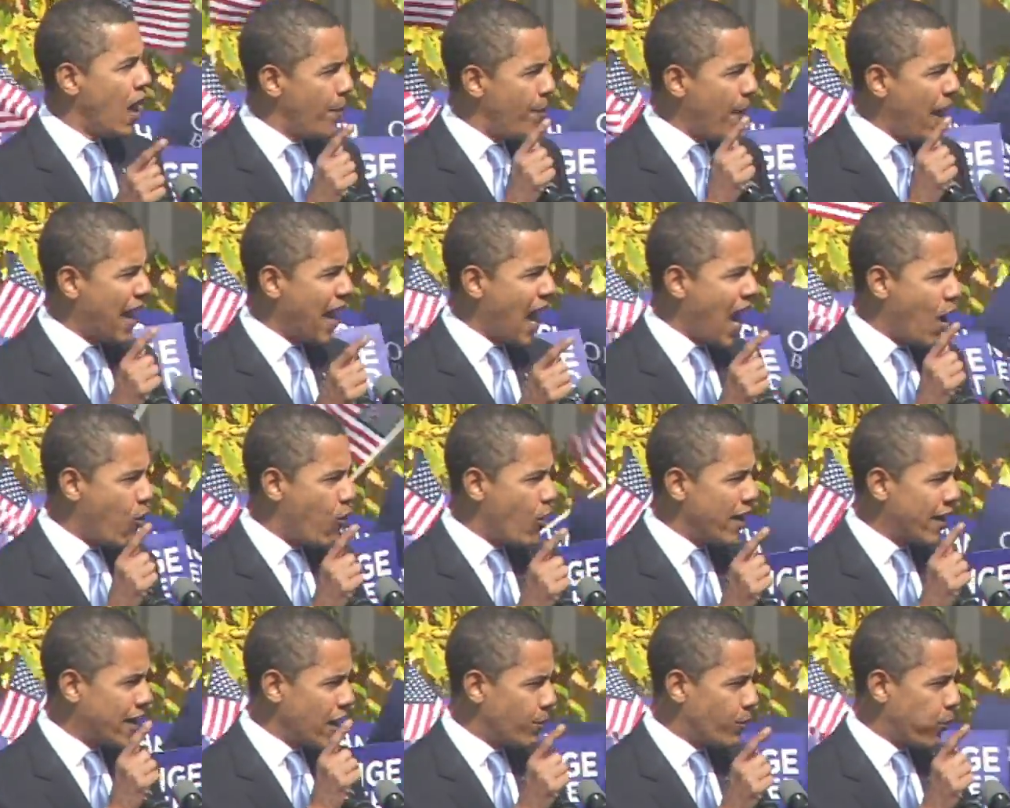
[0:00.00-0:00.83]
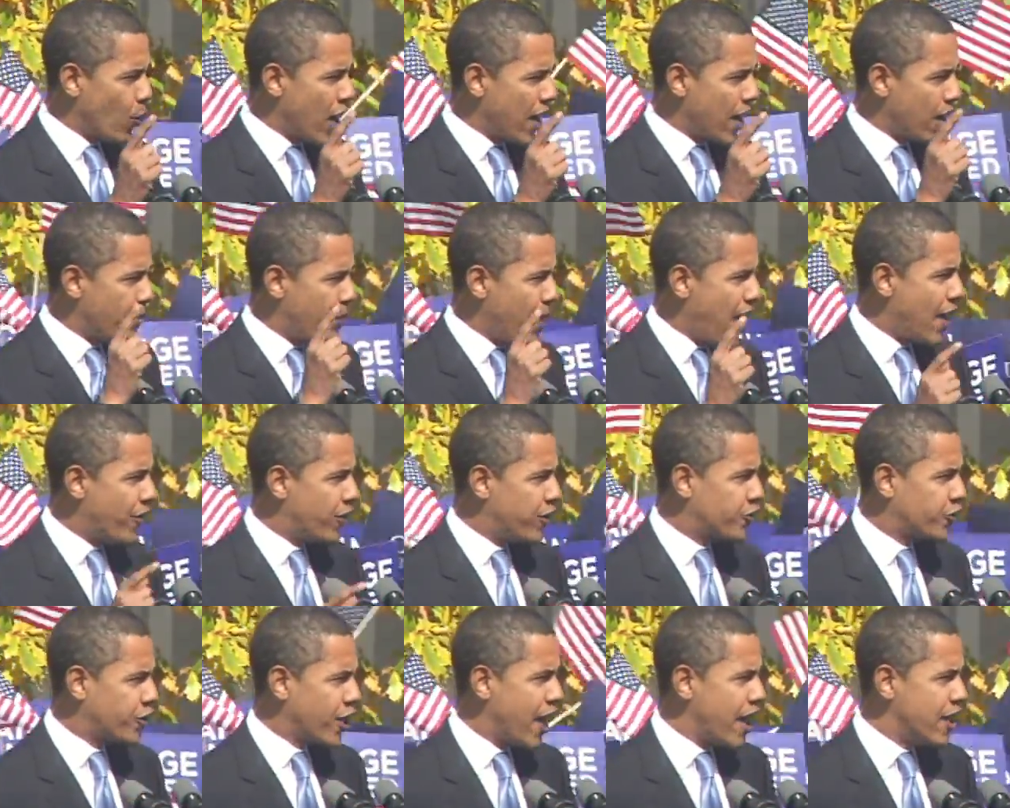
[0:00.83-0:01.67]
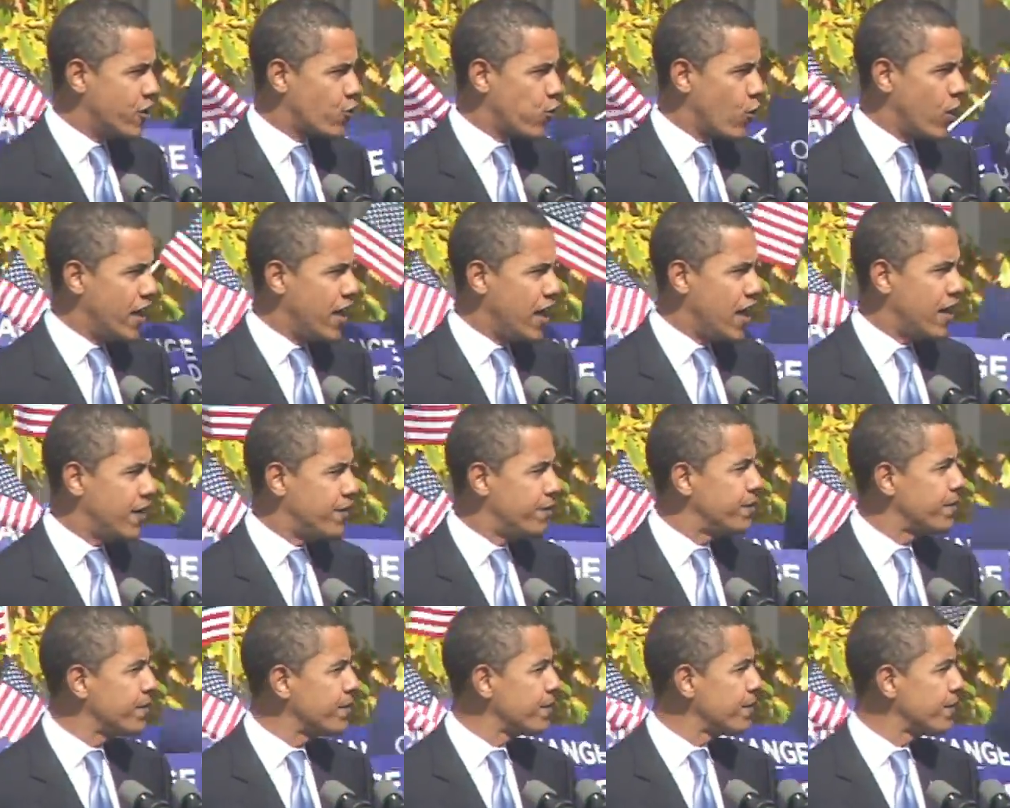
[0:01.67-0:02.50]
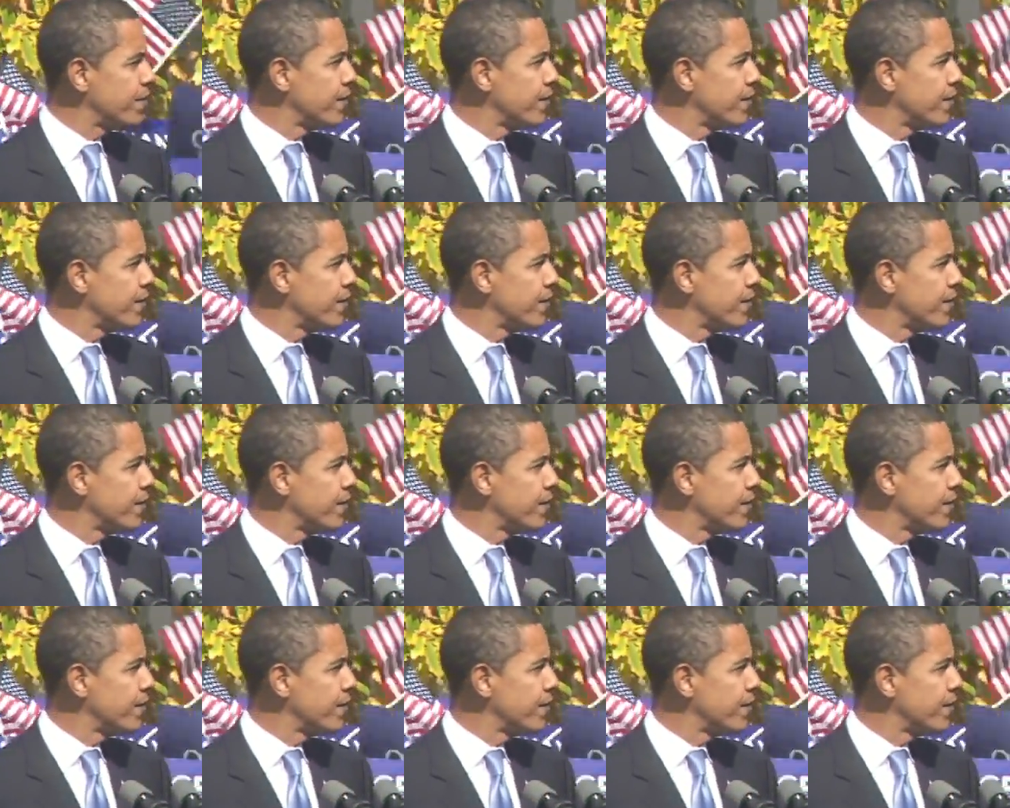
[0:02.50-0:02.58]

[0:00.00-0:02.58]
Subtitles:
about how we can bring about the change we need.